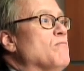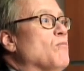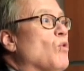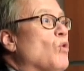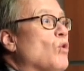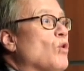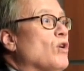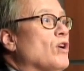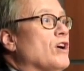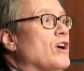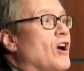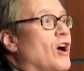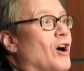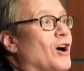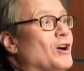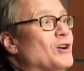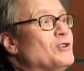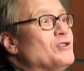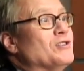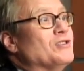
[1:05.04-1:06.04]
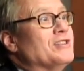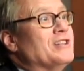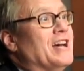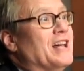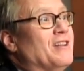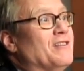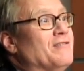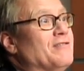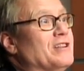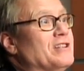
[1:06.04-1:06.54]
more cars or
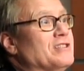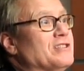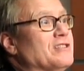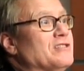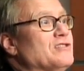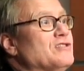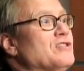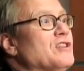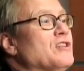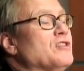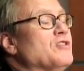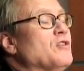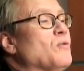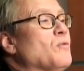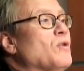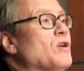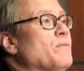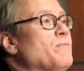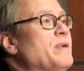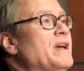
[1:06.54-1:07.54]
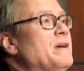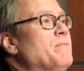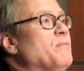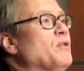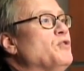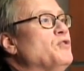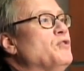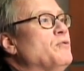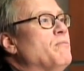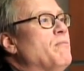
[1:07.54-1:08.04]
televisions than there were
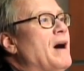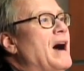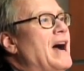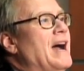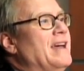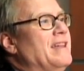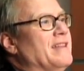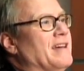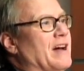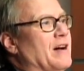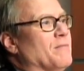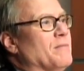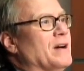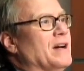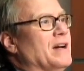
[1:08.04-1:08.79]
people to buy them.